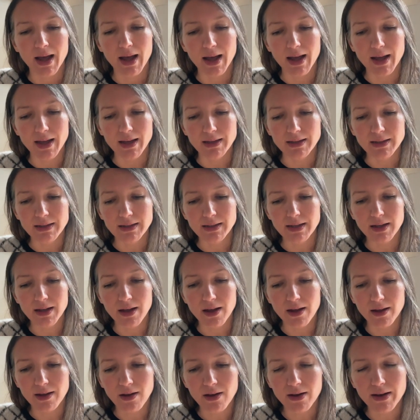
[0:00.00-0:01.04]
And
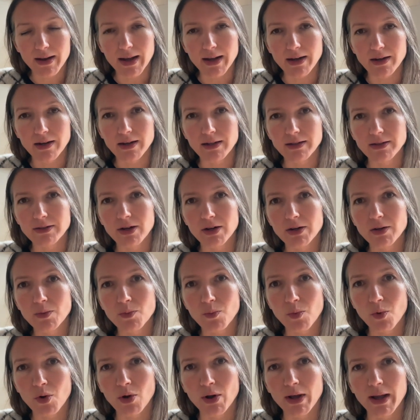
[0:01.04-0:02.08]
I got out and I started
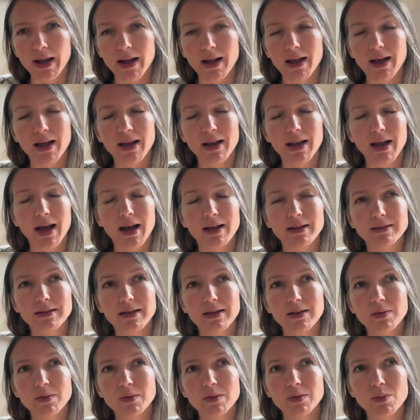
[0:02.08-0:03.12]
walking. And as
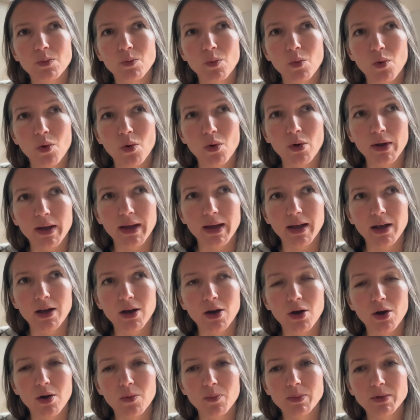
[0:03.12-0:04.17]
I was walking
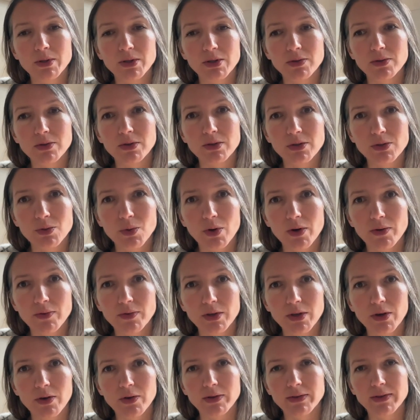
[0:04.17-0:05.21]
up to the door of
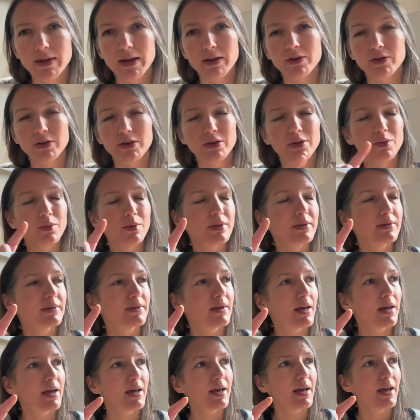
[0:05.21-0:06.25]
the yoga center, there was
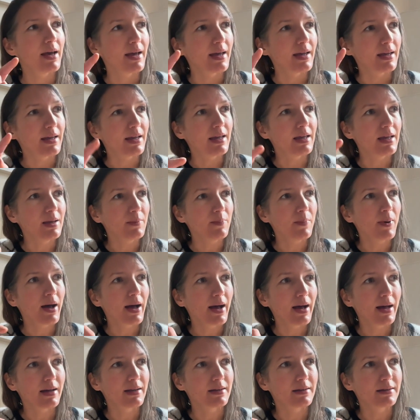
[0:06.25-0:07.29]
a
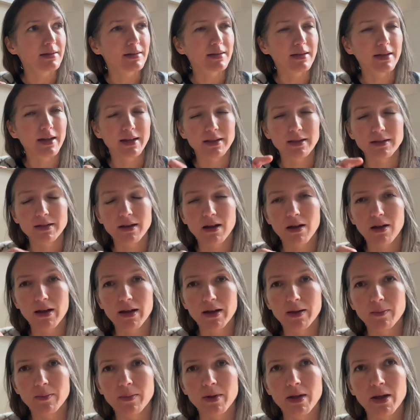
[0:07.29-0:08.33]
keypad at the
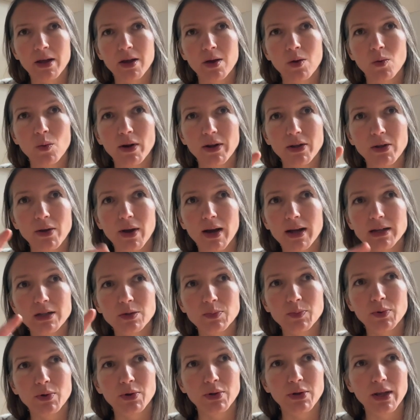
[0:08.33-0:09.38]
time where you had
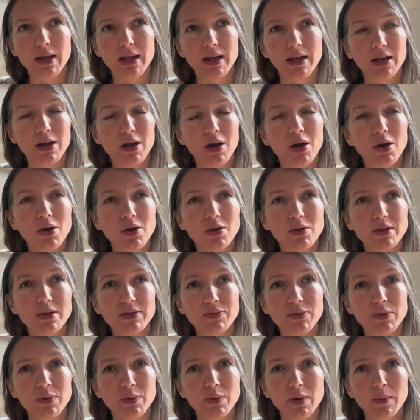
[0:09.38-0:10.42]
to put in a code
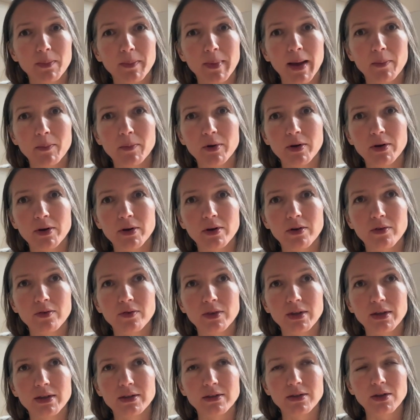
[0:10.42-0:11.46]
if you were a member of
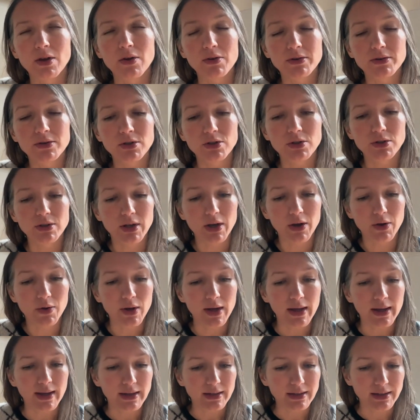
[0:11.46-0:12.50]
this yoga studio
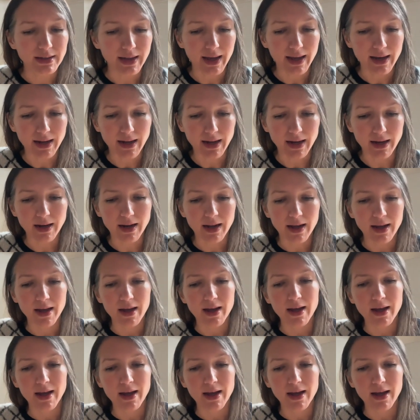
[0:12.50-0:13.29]
to get in.